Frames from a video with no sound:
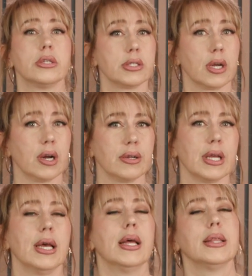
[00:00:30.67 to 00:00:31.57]
To
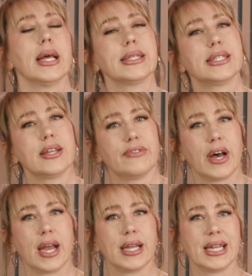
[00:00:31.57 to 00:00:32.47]
start, let's
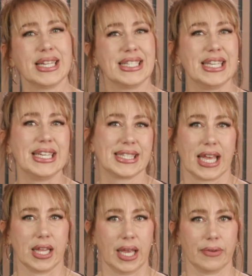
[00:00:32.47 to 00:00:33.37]
define
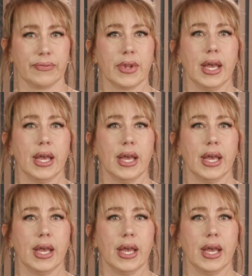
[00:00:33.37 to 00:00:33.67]
de-skilling.